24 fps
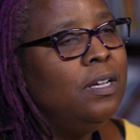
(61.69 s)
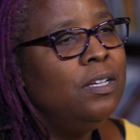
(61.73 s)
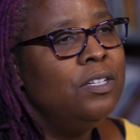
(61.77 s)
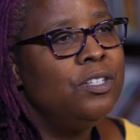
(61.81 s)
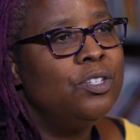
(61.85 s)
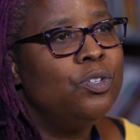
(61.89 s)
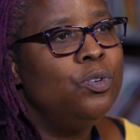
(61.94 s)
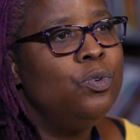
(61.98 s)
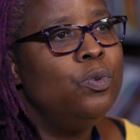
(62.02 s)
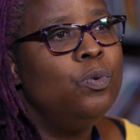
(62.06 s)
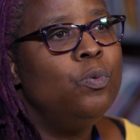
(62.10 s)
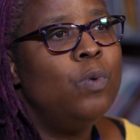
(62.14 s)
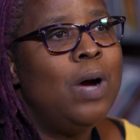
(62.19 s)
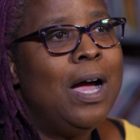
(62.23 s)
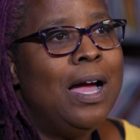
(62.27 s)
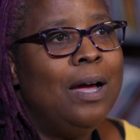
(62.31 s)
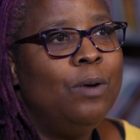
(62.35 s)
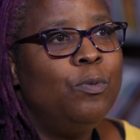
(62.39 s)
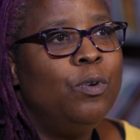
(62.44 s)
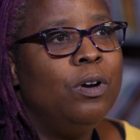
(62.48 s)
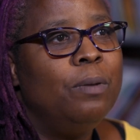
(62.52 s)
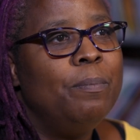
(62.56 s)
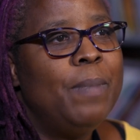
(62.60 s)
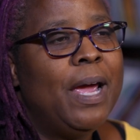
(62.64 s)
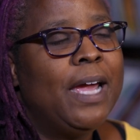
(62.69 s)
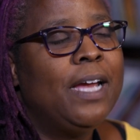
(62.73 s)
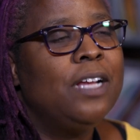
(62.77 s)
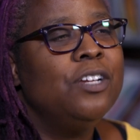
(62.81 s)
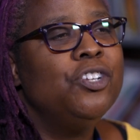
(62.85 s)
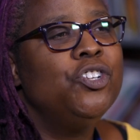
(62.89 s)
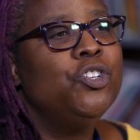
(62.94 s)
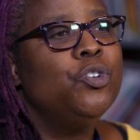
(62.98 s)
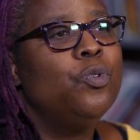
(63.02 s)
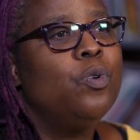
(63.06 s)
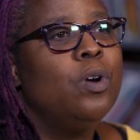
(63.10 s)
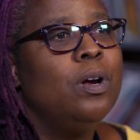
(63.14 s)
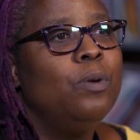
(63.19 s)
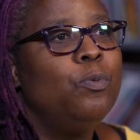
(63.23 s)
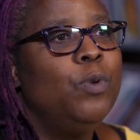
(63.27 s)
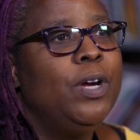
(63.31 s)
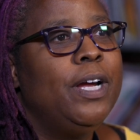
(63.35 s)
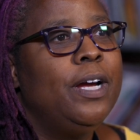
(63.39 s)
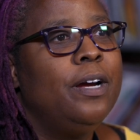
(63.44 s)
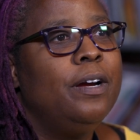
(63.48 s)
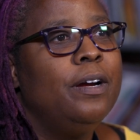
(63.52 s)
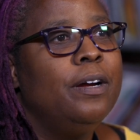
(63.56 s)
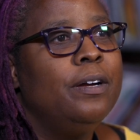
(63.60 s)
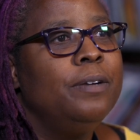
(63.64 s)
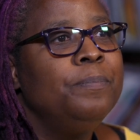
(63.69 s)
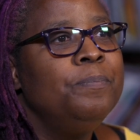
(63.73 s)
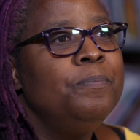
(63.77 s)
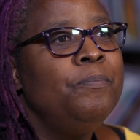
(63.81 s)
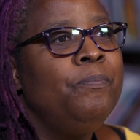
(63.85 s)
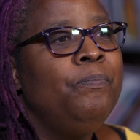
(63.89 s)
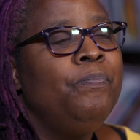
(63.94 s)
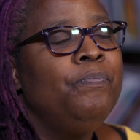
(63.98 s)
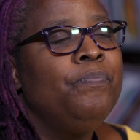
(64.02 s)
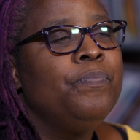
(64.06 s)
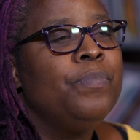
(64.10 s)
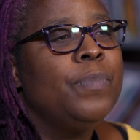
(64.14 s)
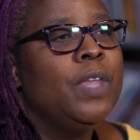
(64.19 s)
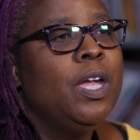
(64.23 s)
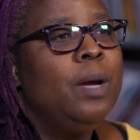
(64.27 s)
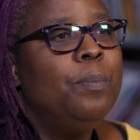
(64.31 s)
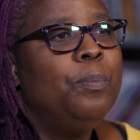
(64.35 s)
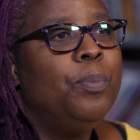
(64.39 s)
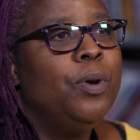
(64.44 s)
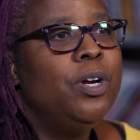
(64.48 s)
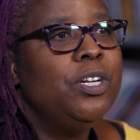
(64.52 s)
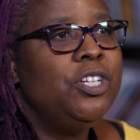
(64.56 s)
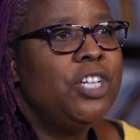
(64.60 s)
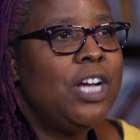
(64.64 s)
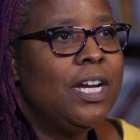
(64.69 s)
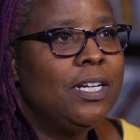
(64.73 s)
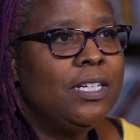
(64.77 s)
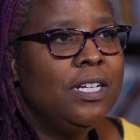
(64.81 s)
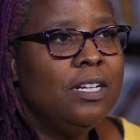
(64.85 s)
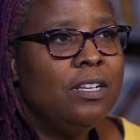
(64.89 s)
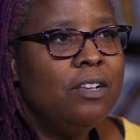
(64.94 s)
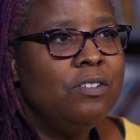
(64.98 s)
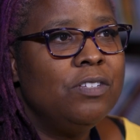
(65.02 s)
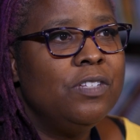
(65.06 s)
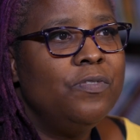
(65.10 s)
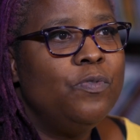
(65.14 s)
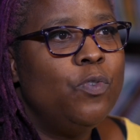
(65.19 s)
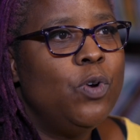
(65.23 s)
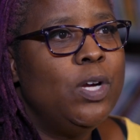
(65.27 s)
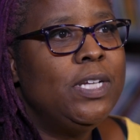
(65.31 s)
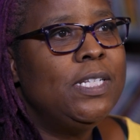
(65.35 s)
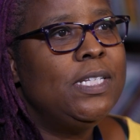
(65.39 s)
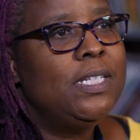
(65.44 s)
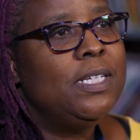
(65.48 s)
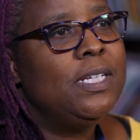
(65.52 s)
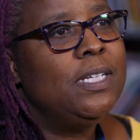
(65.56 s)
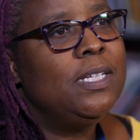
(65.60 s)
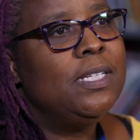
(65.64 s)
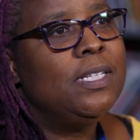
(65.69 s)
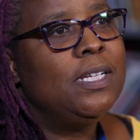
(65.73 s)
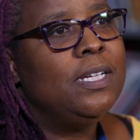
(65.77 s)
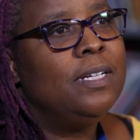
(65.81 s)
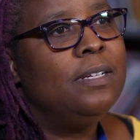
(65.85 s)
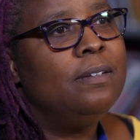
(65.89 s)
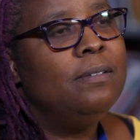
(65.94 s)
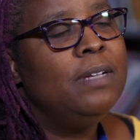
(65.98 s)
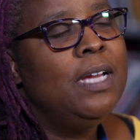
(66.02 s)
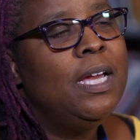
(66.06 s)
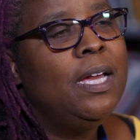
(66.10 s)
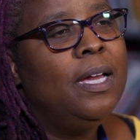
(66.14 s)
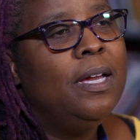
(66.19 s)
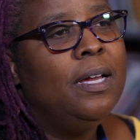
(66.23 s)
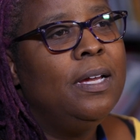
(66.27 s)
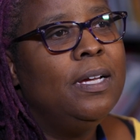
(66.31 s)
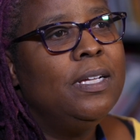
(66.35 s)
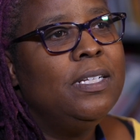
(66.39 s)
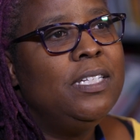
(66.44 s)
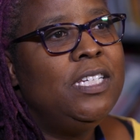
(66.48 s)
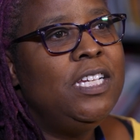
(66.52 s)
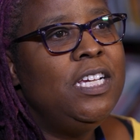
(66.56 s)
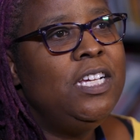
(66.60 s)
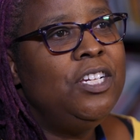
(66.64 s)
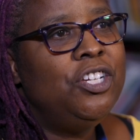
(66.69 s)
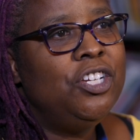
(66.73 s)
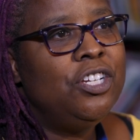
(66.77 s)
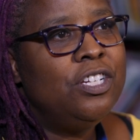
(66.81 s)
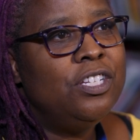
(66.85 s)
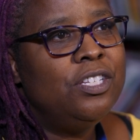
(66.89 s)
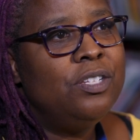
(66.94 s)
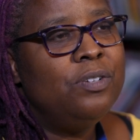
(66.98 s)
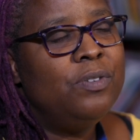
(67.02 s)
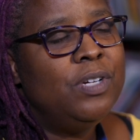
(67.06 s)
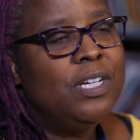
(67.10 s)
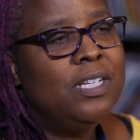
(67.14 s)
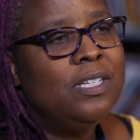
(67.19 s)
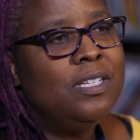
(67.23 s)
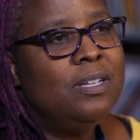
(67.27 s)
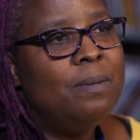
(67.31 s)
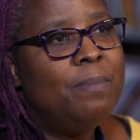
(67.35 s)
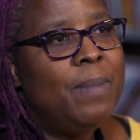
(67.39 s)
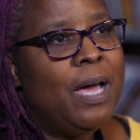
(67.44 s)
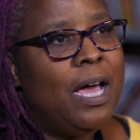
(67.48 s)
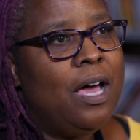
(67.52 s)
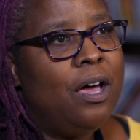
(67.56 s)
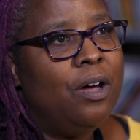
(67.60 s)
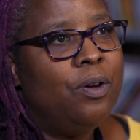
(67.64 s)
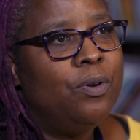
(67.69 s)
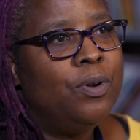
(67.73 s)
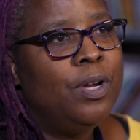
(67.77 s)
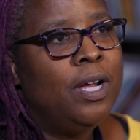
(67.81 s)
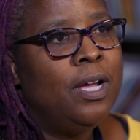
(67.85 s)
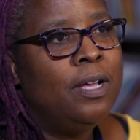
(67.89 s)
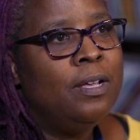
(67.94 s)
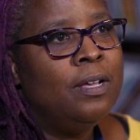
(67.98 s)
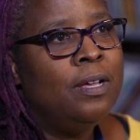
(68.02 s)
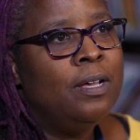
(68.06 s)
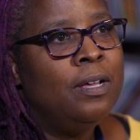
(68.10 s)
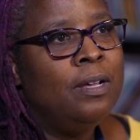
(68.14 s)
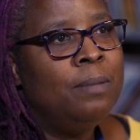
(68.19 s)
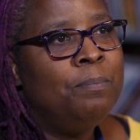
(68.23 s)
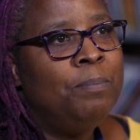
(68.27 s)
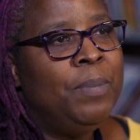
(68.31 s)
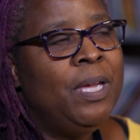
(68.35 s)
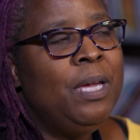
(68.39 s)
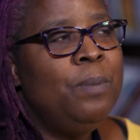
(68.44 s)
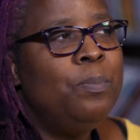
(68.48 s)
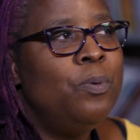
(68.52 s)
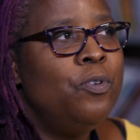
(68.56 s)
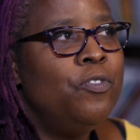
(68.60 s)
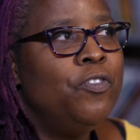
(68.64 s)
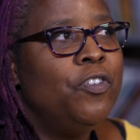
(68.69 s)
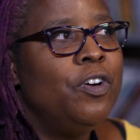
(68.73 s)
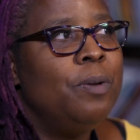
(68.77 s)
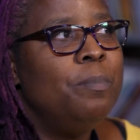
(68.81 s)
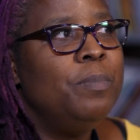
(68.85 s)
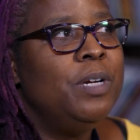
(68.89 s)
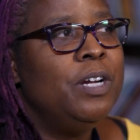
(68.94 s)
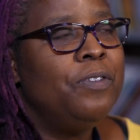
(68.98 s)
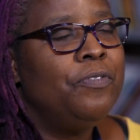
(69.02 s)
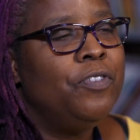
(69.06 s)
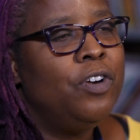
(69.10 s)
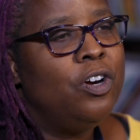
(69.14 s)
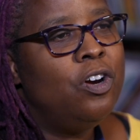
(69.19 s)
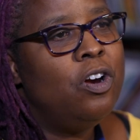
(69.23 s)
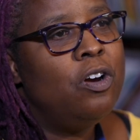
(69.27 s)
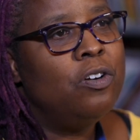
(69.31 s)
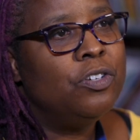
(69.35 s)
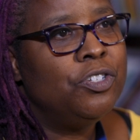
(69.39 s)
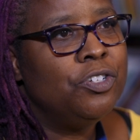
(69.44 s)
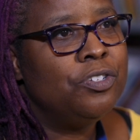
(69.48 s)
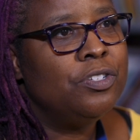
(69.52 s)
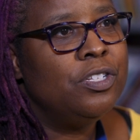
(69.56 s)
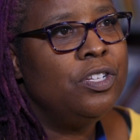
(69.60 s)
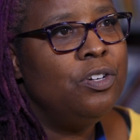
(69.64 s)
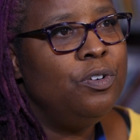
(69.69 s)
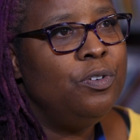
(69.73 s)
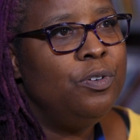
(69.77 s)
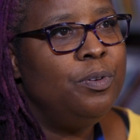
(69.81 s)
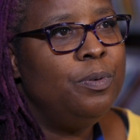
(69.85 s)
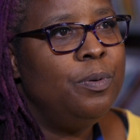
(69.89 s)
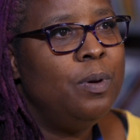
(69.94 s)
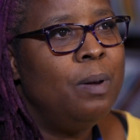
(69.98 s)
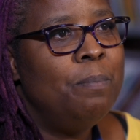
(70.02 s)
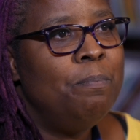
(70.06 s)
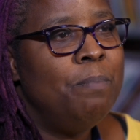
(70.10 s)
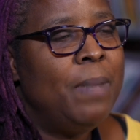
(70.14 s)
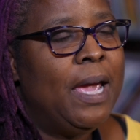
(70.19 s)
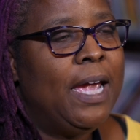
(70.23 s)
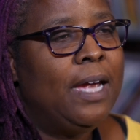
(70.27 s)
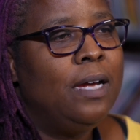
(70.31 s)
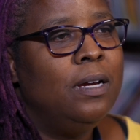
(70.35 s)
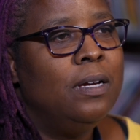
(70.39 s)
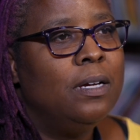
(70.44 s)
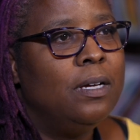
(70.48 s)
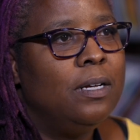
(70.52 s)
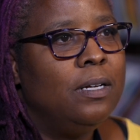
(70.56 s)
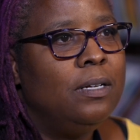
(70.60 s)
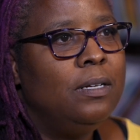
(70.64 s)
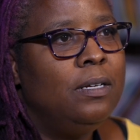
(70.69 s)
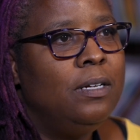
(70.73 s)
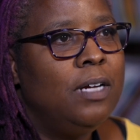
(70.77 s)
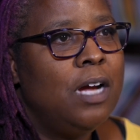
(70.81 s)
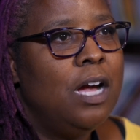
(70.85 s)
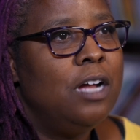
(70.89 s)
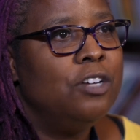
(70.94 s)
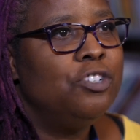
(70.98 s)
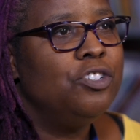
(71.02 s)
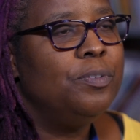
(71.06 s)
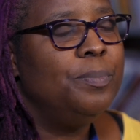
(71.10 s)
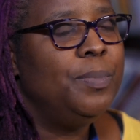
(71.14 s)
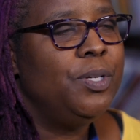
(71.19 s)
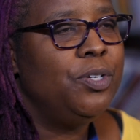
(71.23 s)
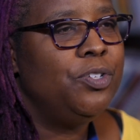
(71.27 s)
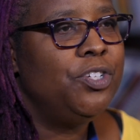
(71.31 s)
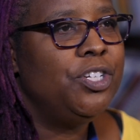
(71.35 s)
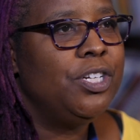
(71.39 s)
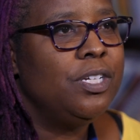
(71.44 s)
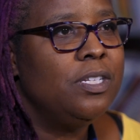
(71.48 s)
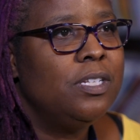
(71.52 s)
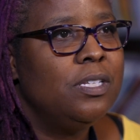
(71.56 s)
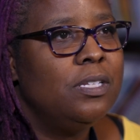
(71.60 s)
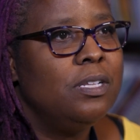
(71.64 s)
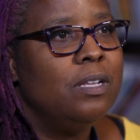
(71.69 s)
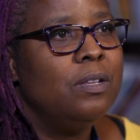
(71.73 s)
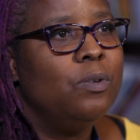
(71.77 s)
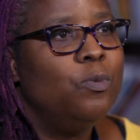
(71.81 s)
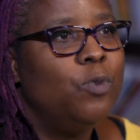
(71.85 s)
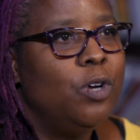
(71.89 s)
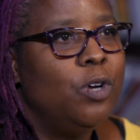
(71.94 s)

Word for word: School-wide, we're making sure we're projecting those voices and teaching students about people from different cultures who make good contributions to the